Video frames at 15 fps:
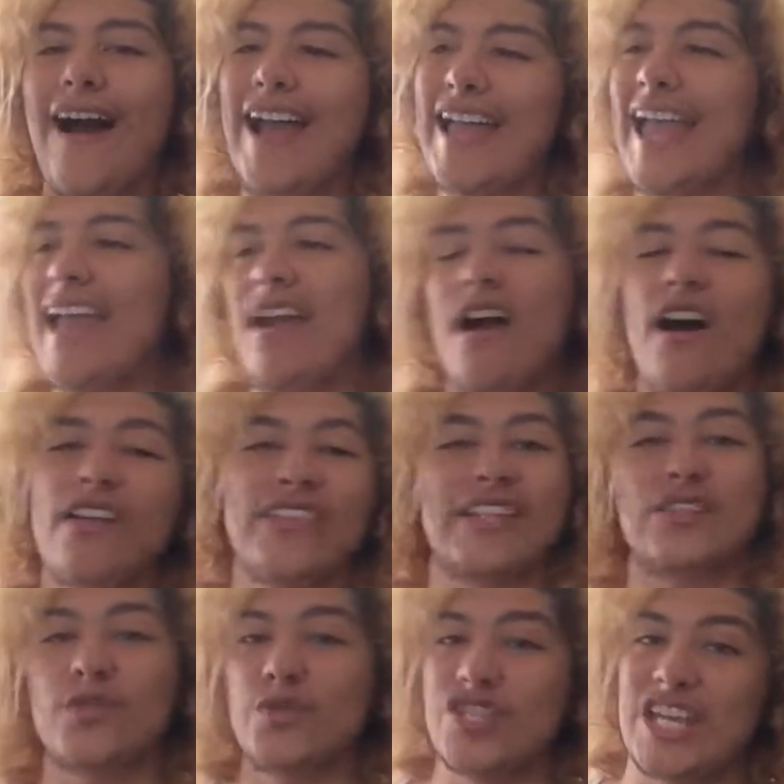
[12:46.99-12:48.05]
I hate all
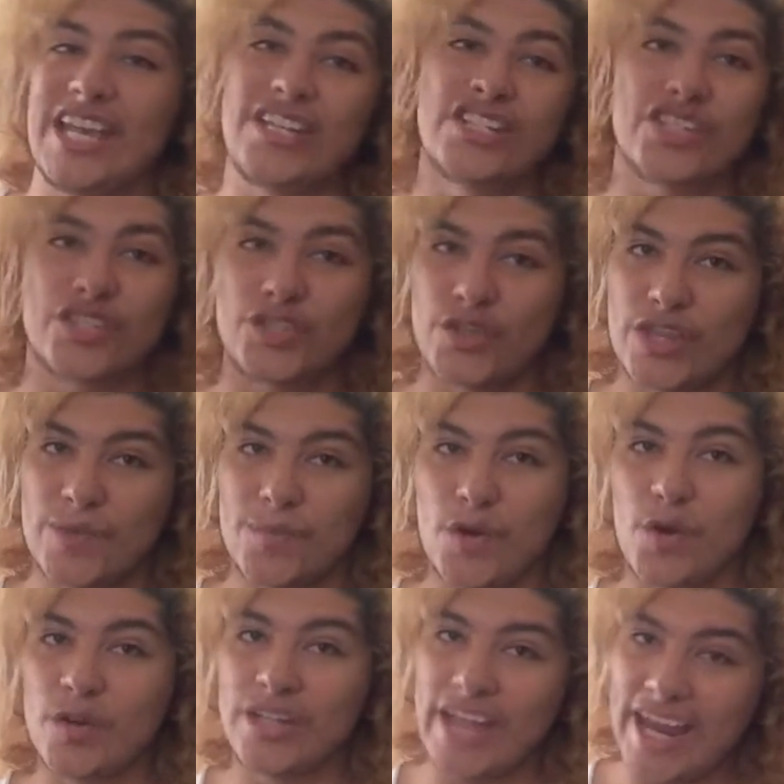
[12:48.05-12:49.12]
these new changes to them,
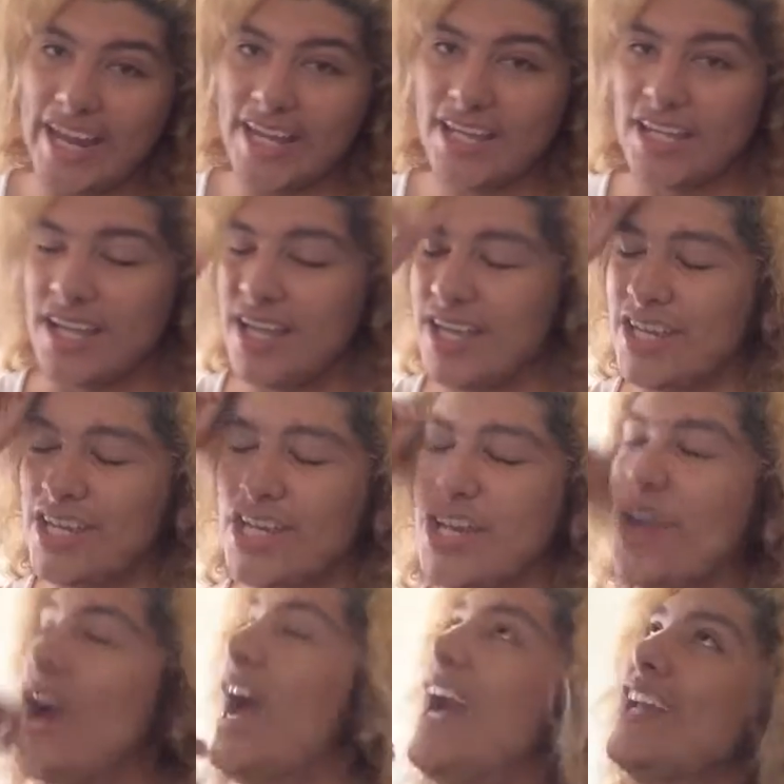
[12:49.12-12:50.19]
okay? You
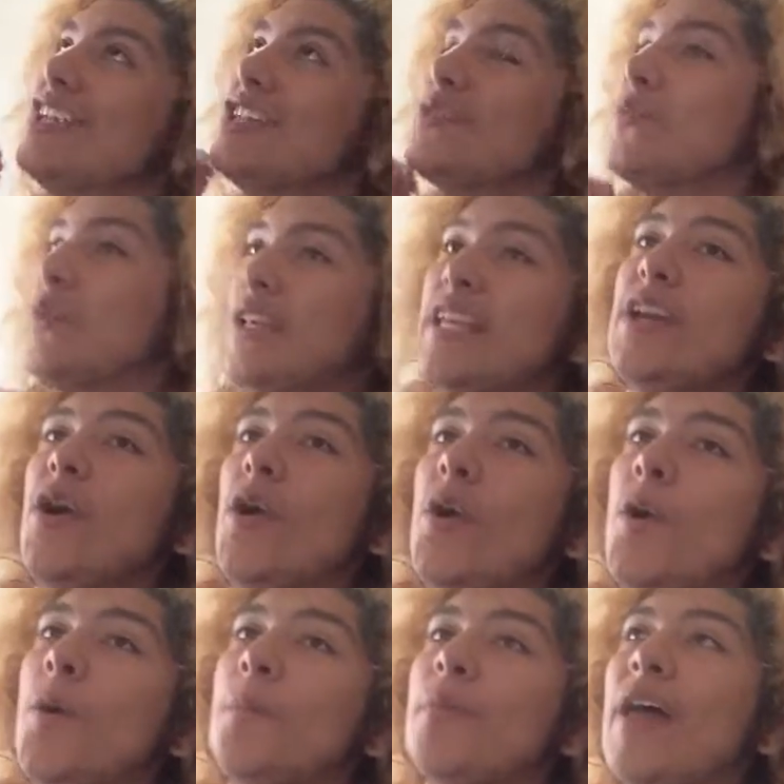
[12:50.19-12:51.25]
know, I just really
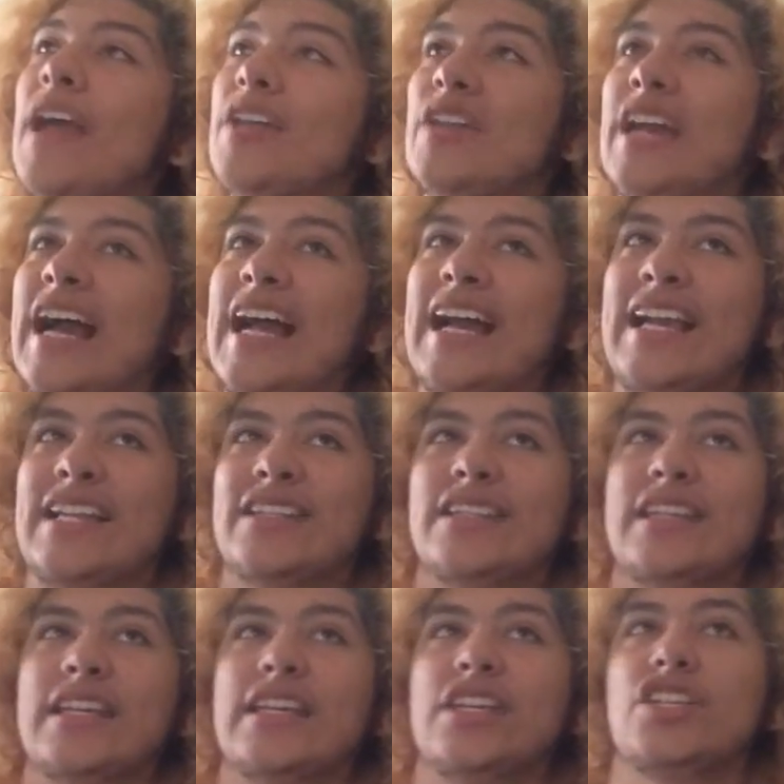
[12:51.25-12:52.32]
hope that you
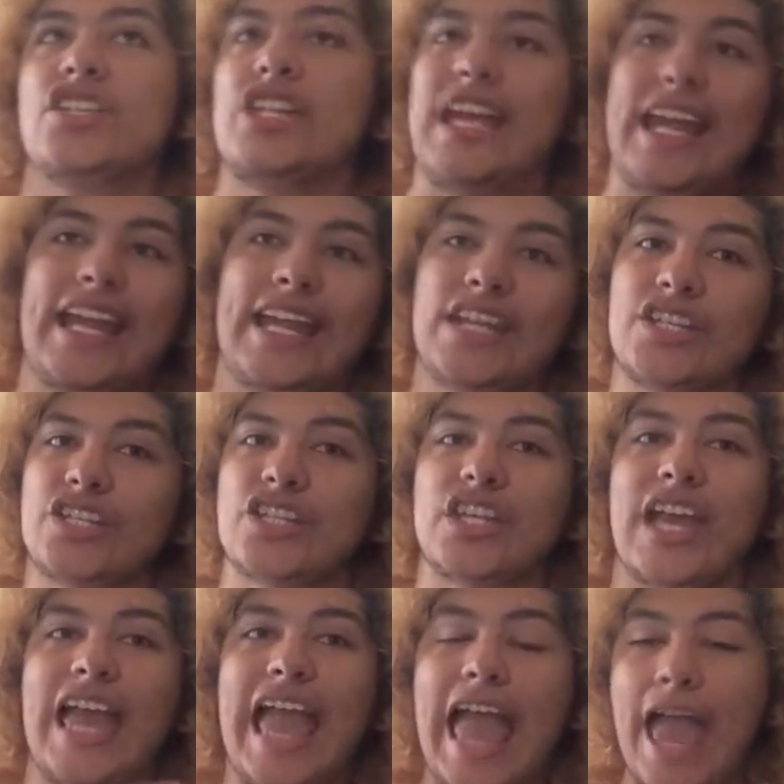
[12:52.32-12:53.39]
guys change
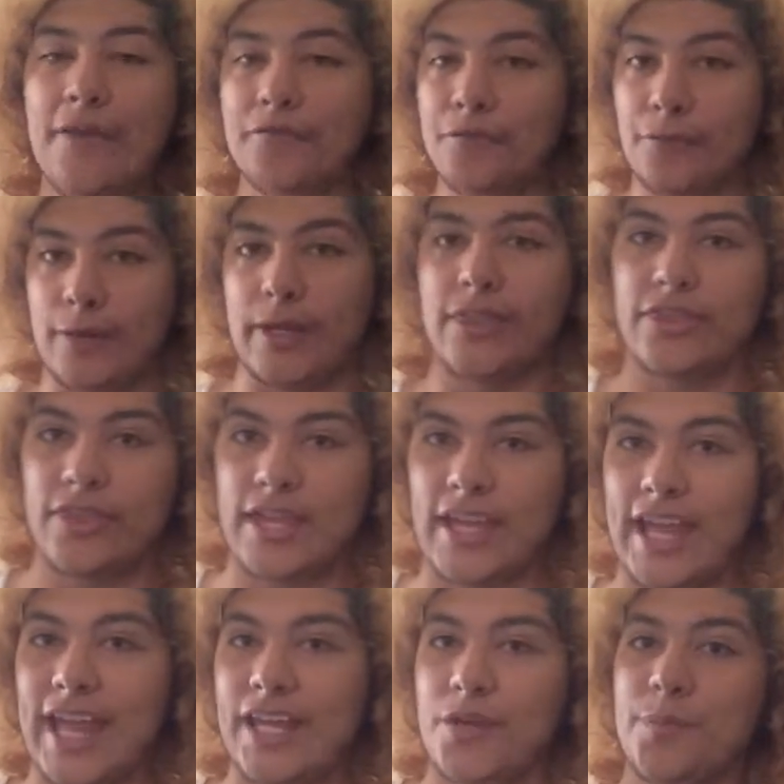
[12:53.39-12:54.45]
everything,
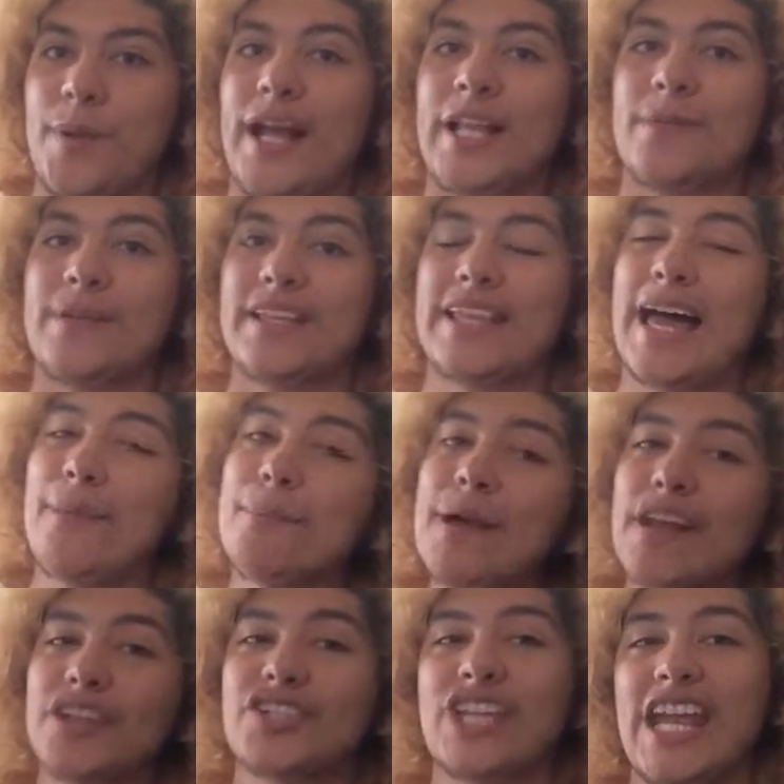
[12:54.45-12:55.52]
and it'll probably be a lot
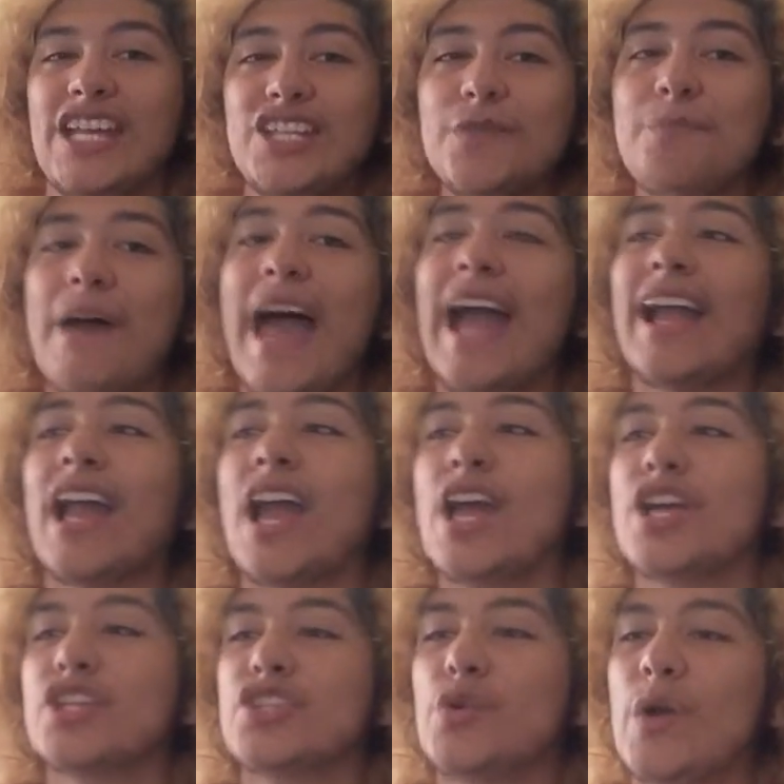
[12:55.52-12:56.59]
better. Change it back
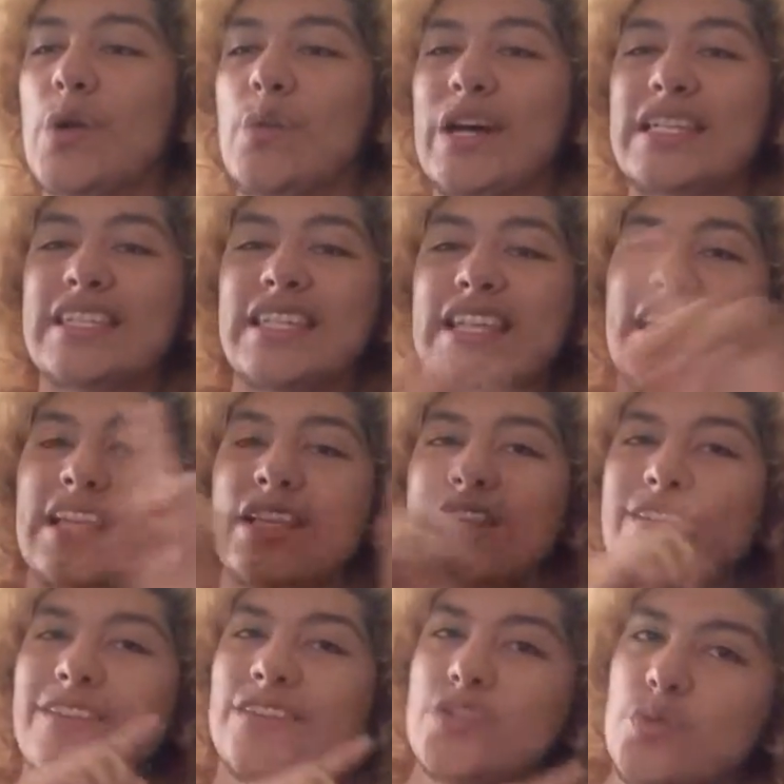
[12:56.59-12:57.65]
to it was
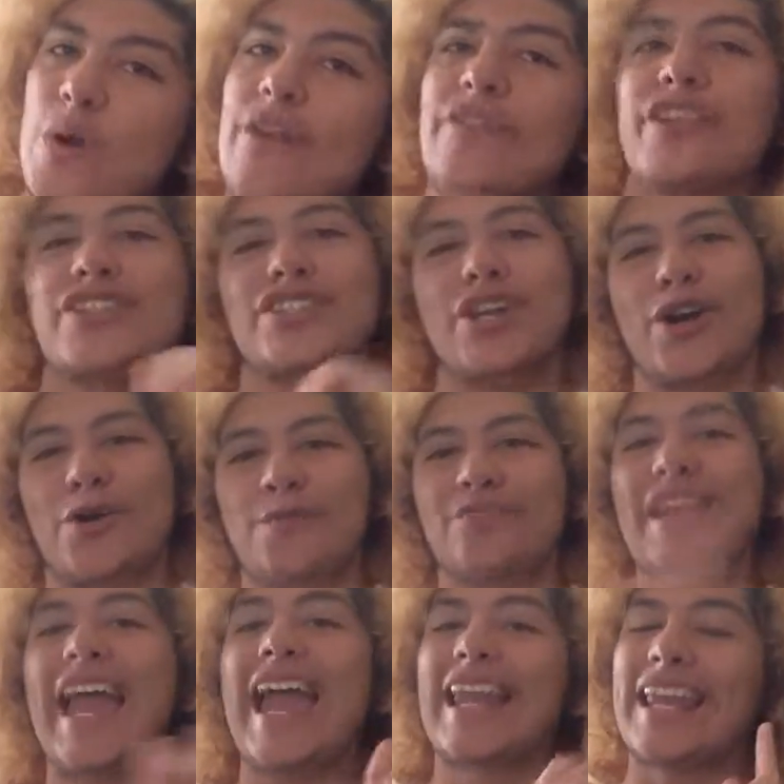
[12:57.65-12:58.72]
12 years ago,
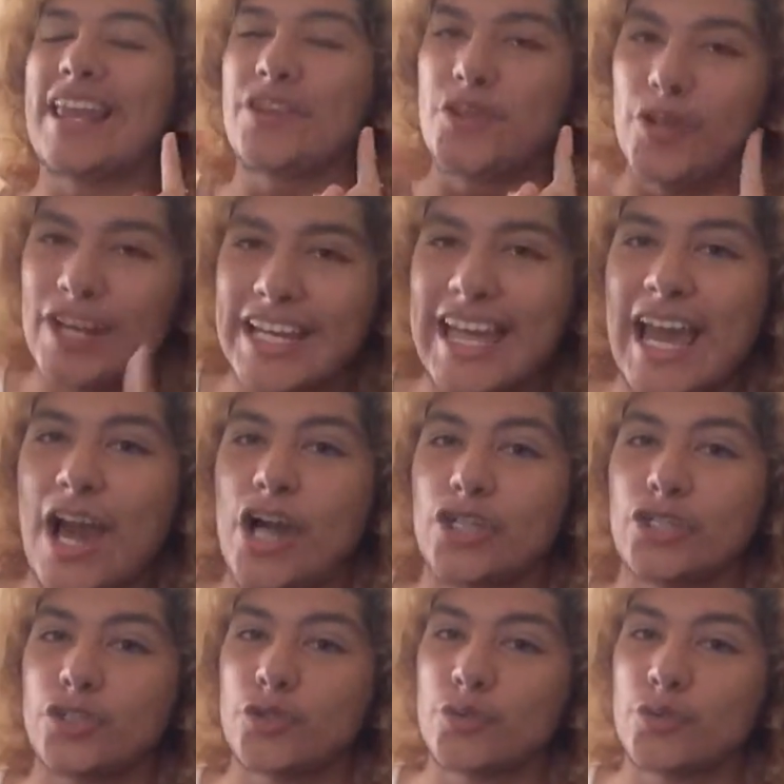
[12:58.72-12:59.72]
and you're gonna get